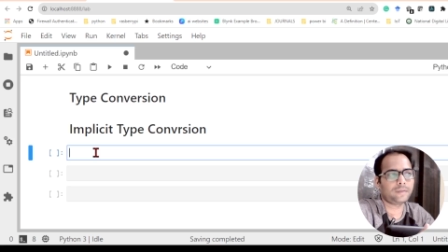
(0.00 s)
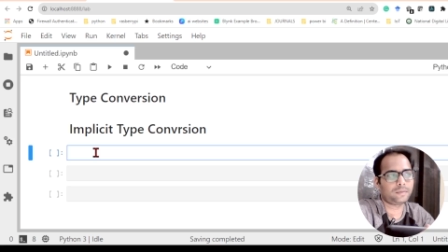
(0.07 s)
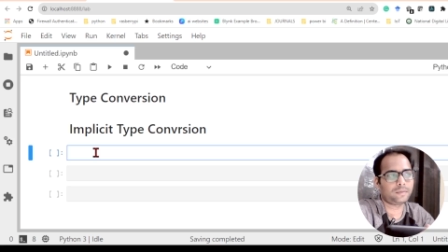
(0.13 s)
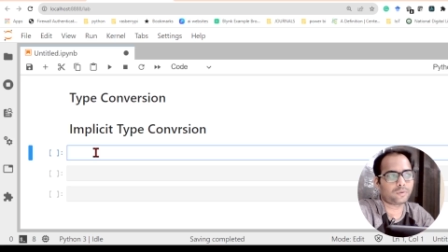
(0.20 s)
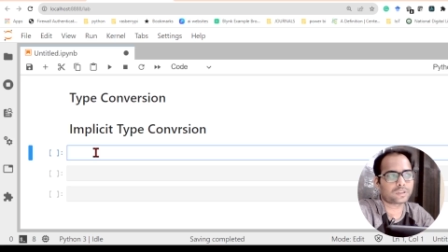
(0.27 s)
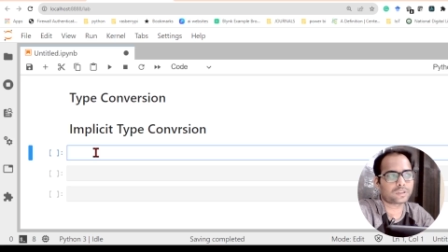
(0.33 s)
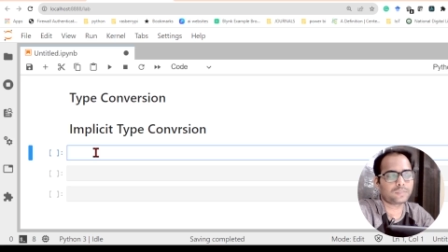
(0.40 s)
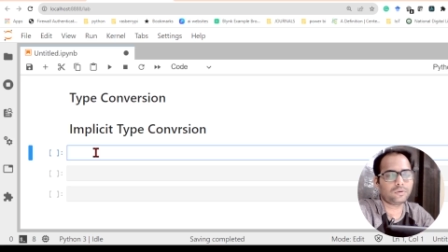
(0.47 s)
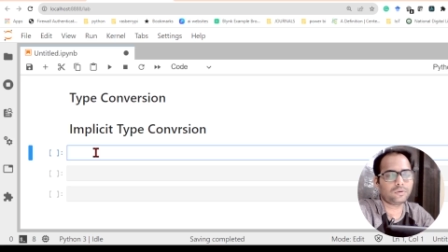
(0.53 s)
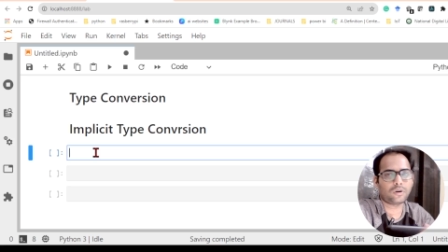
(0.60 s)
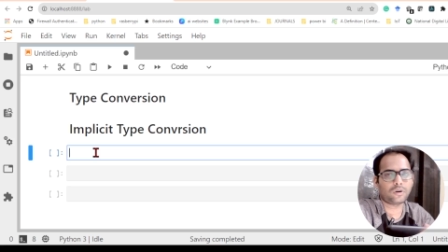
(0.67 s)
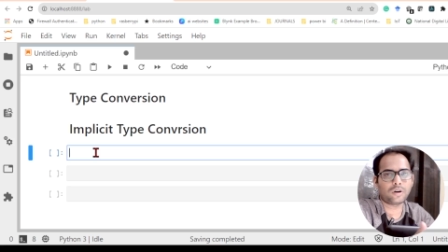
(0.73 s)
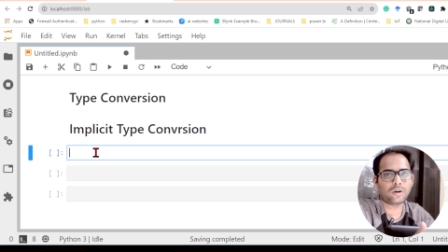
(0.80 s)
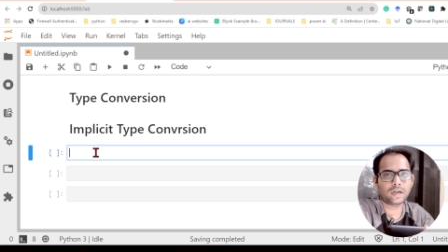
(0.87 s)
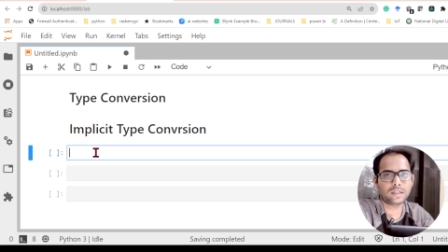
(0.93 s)
if possible,
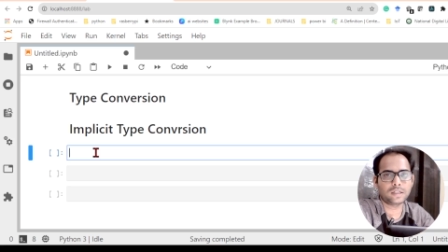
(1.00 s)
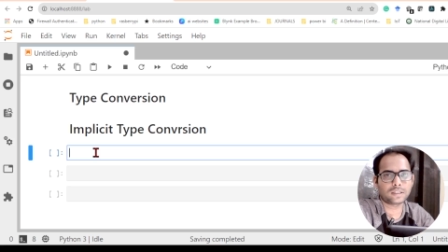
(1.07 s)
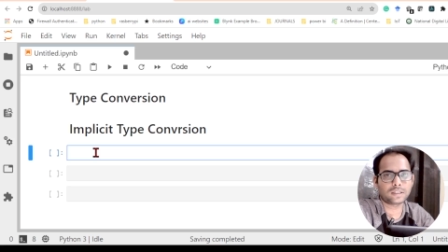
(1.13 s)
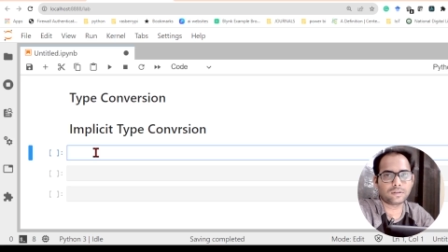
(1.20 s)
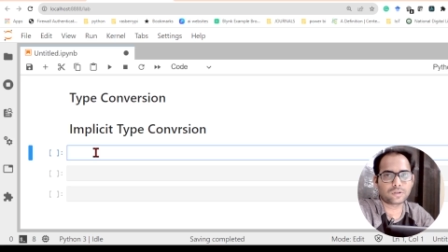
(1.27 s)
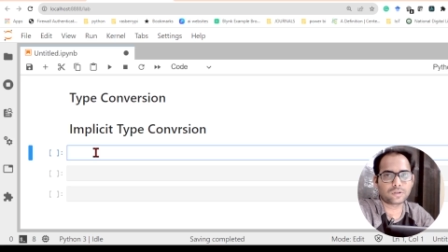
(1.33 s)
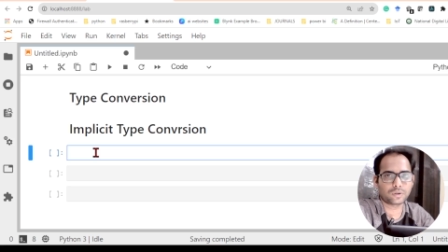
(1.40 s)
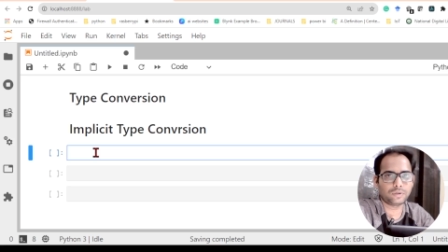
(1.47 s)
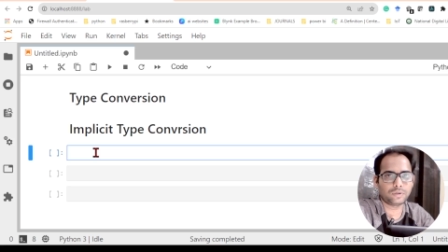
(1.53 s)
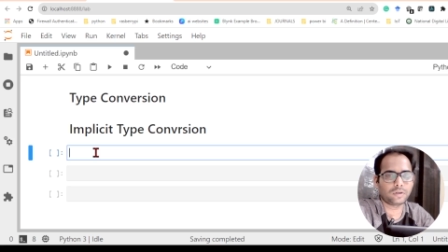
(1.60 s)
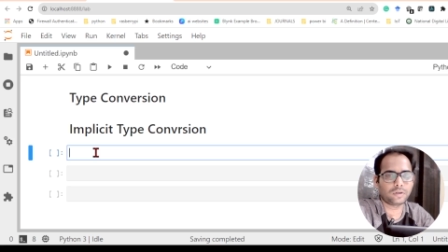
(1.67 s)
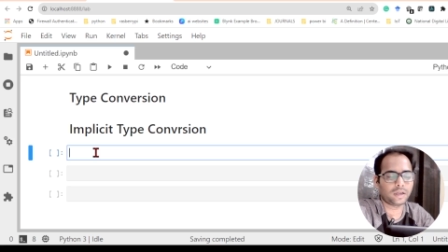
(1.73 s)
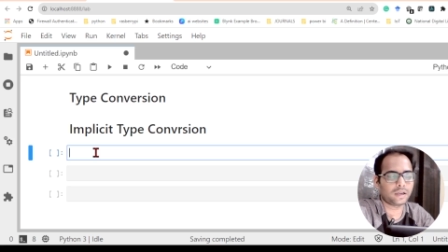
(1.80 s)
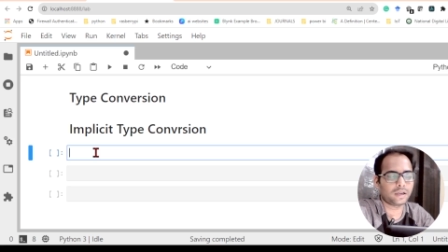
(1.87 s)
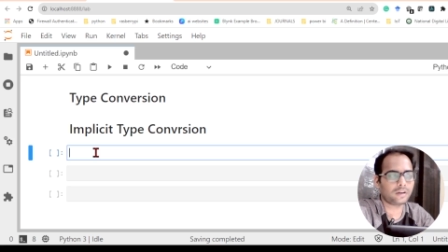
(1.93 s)
or else it will show you
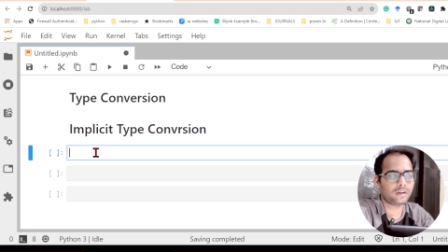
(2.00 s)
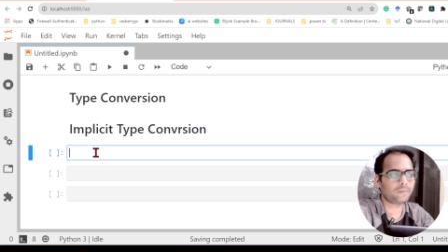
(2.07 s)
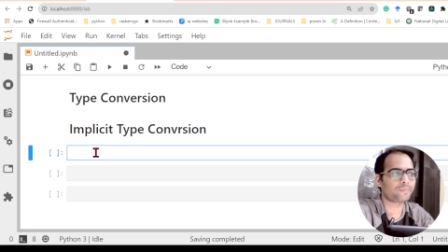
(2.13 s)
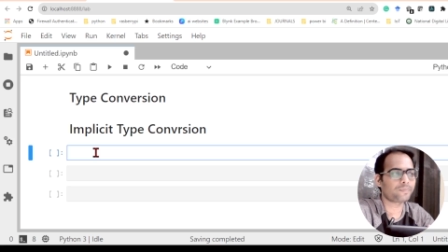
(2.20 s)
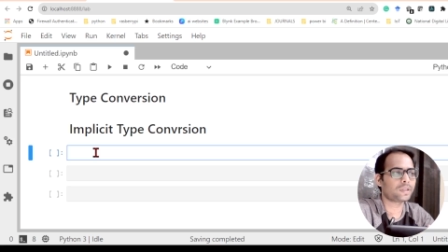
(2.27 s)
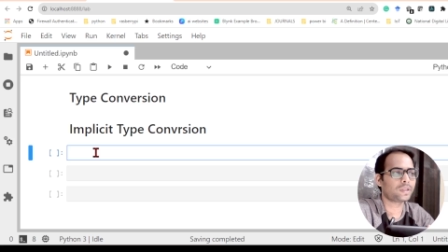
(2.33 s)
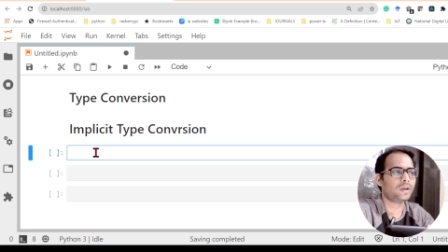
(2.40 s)
the error.